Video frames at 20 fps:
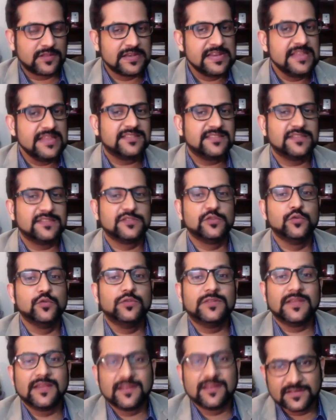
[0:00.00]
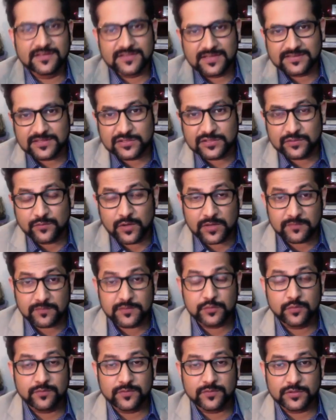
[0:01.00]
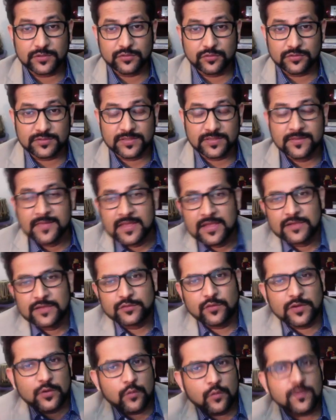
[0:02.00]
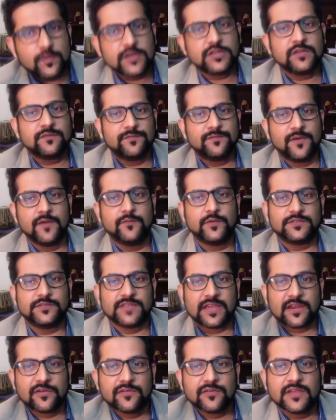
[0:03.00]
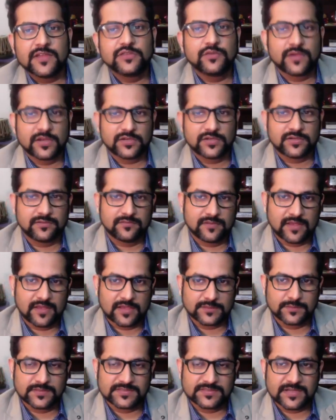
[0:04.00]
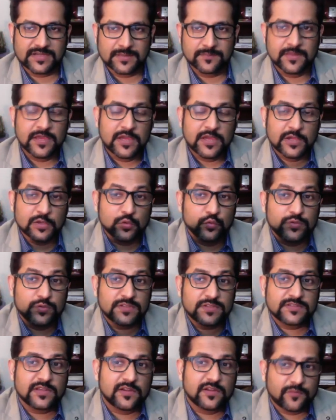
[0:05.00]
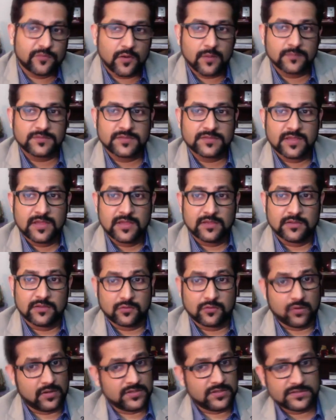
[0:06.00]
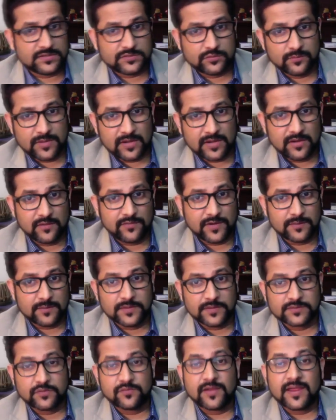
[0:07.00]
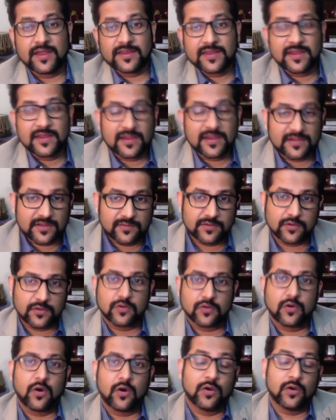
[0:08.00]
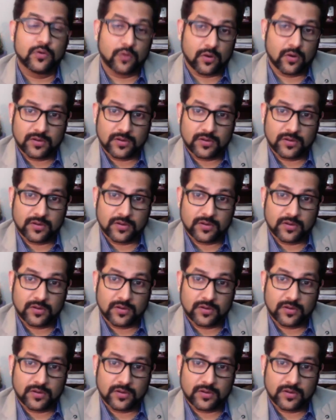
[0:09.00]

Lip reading: the least, is youth energization. What are we doing for the youth? So, Innovation Fund for Secondary Education has been set up. UGC reforms, the colleges to be identified based on ranking and given on